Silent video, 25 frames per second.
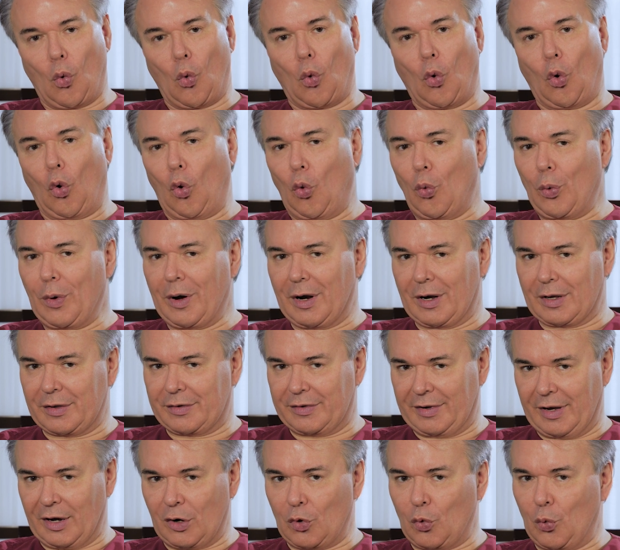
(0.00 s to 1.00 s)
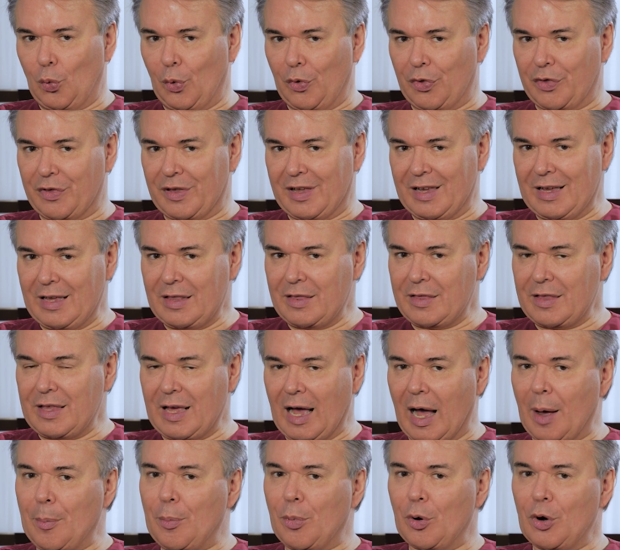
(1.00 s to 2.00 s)
or we attack with heat
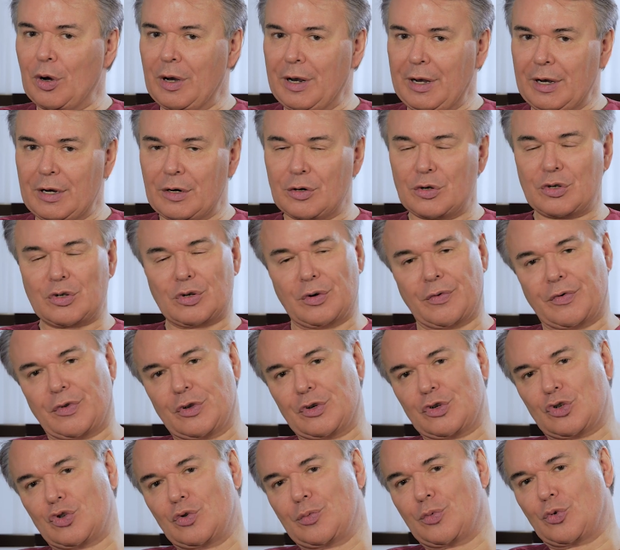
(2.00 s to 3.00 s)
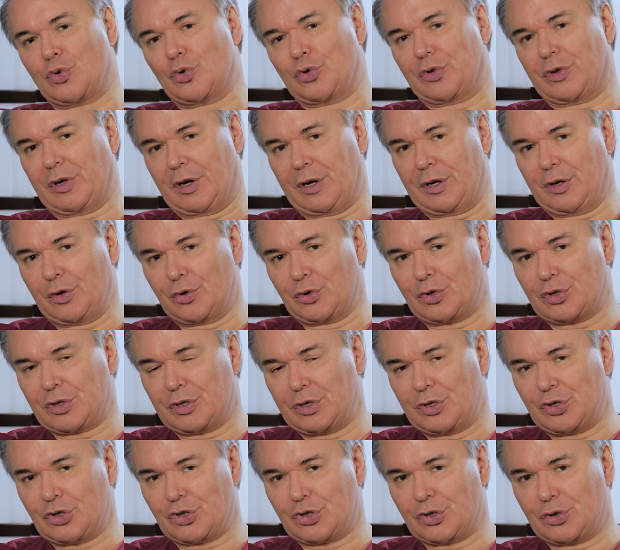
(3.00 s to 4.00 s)
the upper layers of the subcutaneous
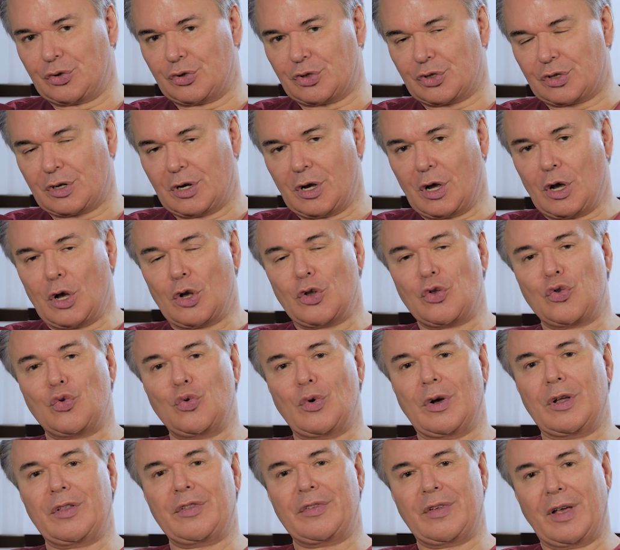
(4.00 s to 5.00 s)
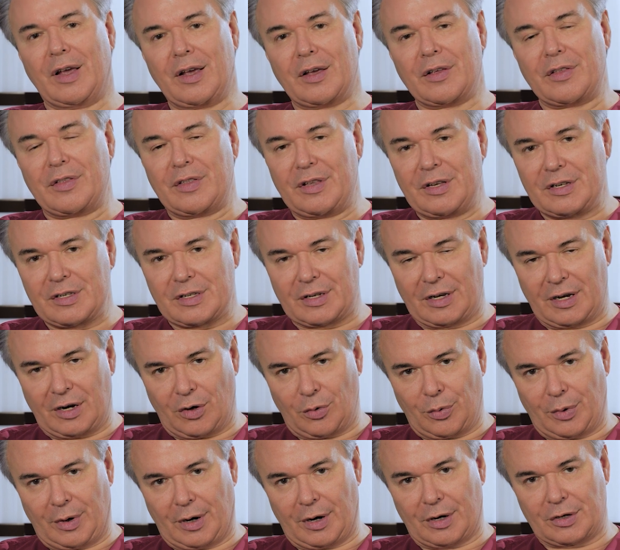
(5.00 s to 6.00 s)
tissues to attack these
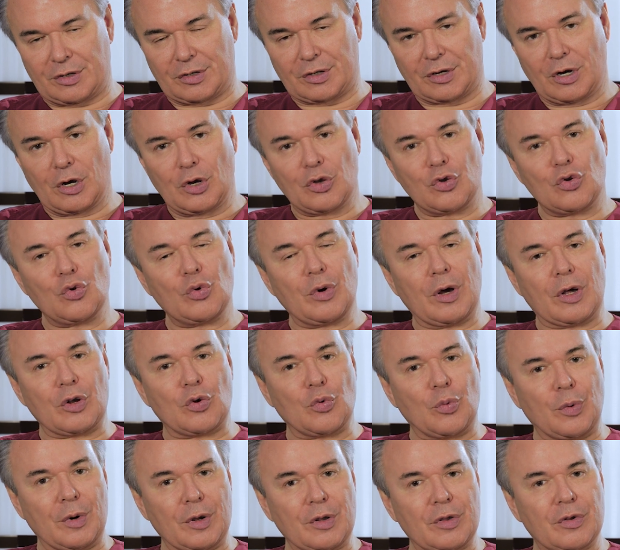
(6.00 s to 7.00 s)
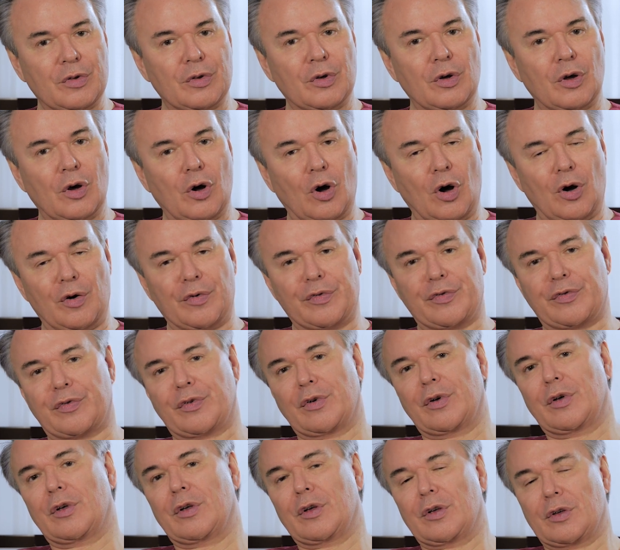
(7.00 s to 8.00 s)
areas to get rid of
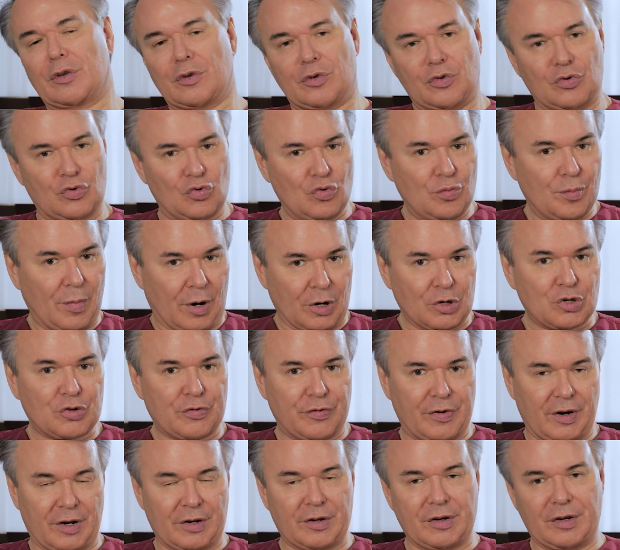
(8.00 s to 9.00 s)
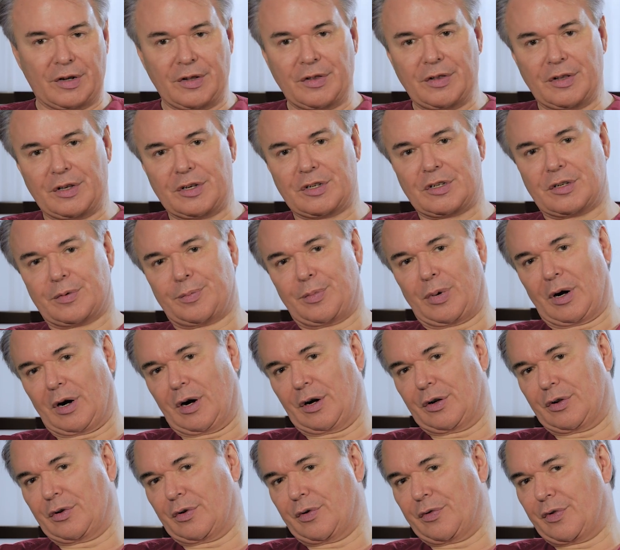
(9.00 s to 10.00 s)
too much fat in this
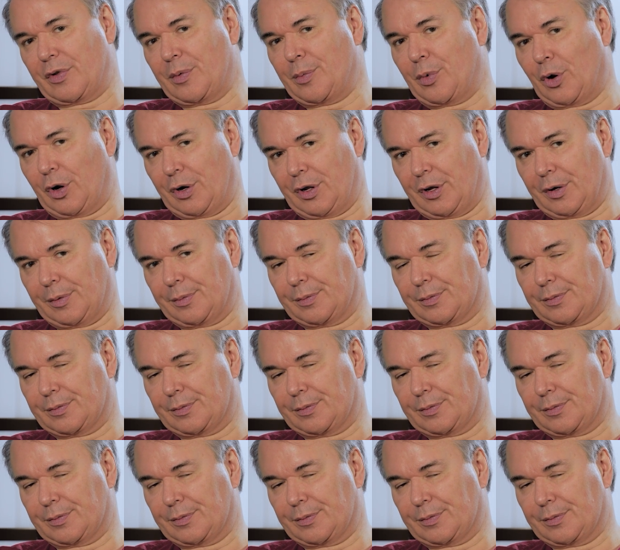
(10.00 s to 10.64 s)
part of the body.